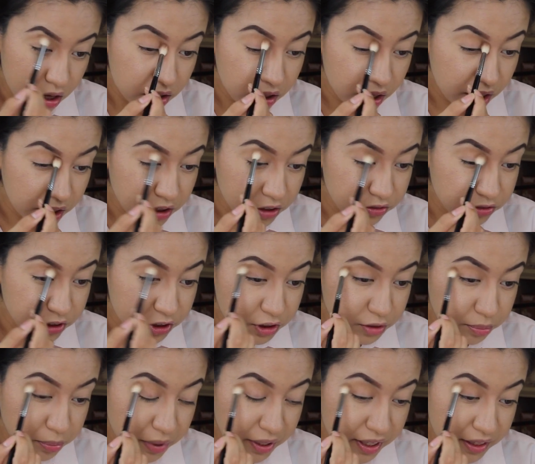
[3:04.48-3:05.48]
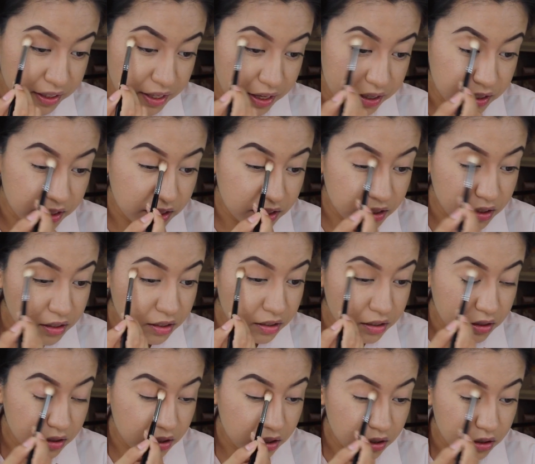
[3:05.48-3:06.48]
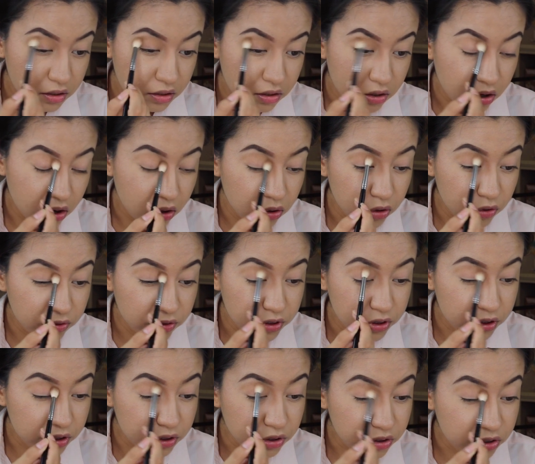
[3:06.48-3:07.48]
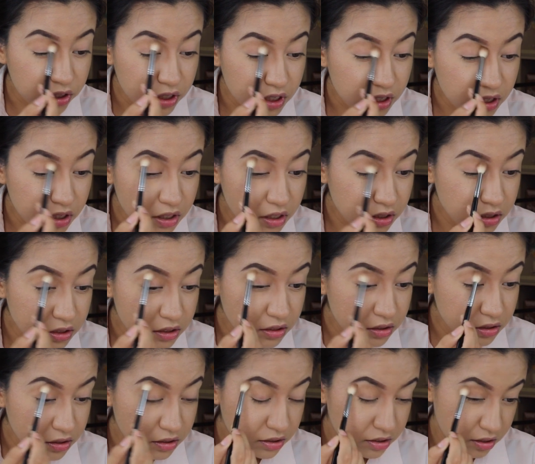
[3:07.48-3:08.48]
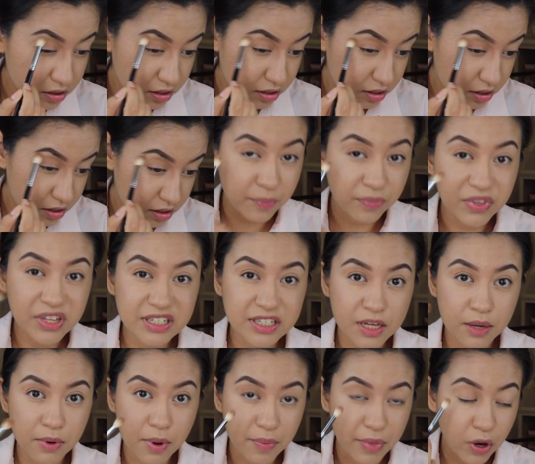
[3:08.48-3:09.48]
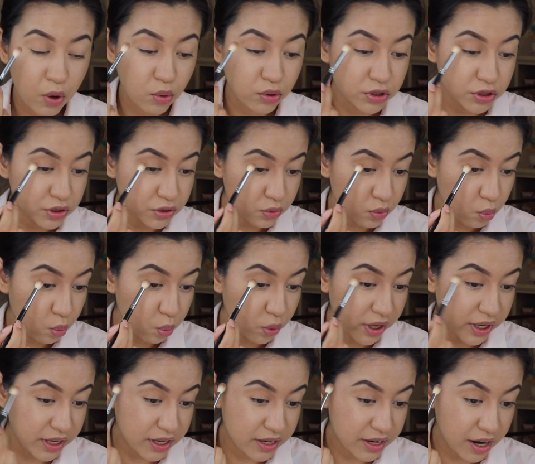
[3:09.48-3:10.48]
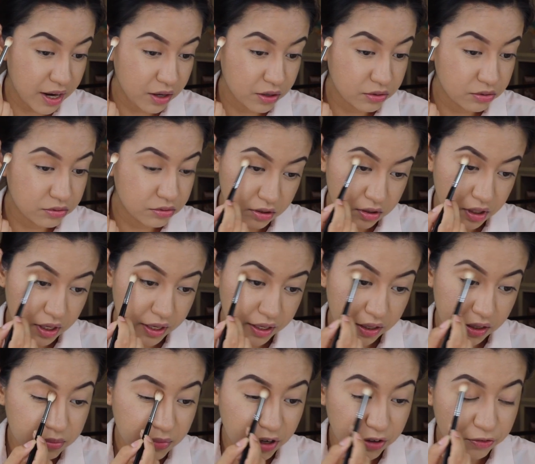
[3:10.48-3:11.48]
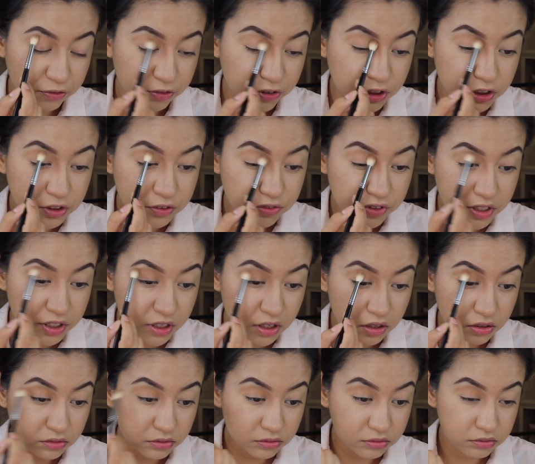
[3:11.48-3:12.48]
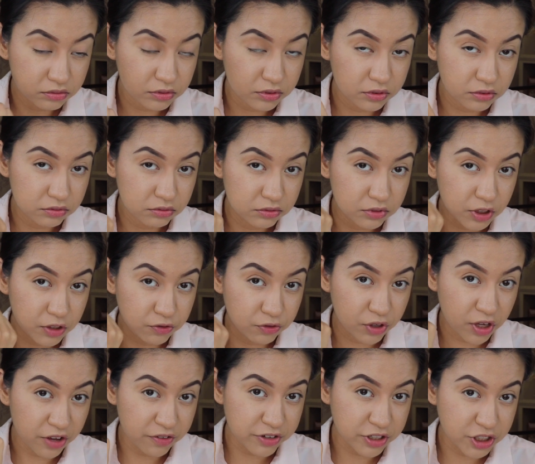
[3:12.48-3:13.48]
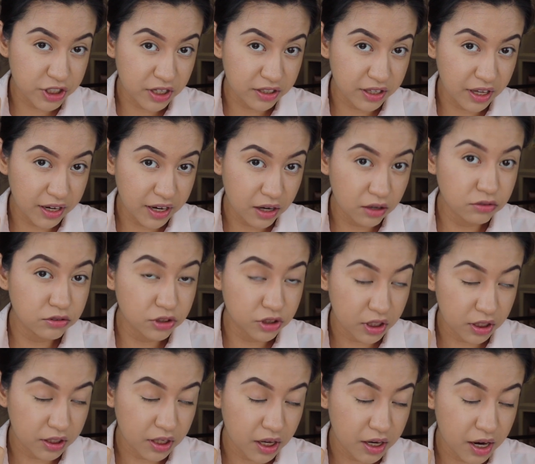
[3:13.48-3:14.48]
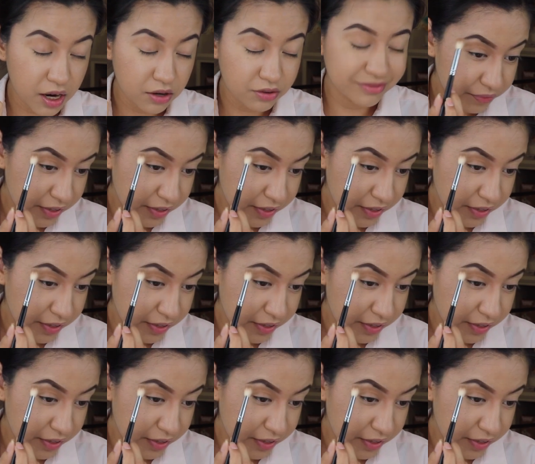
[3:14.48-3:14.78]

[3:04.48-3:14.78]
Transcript: Kind of just blend that in all over the crease. This time I'm not going to wing it out like my first video. If you haven't checked that out, check that out.